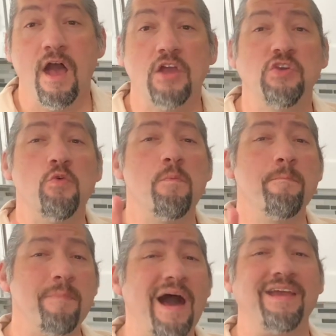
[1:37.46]
You
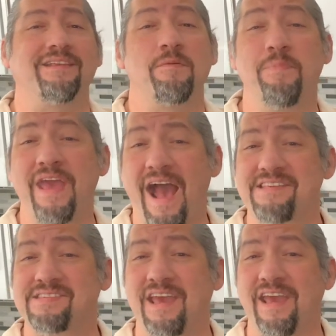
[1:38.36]
might be
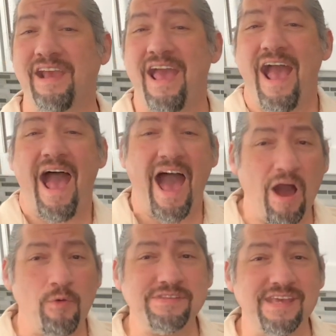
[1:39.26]
asking,
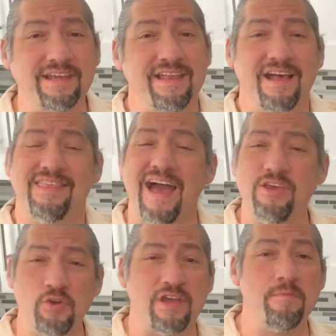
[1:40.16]
how is it that
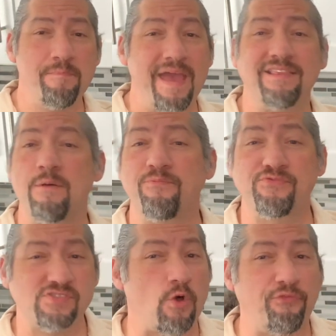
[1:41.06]
you can make them
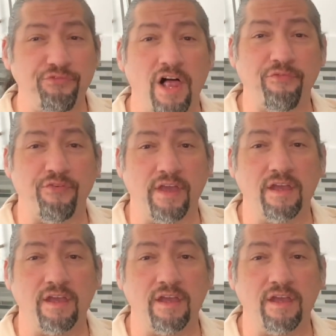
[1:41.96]
so fluffy?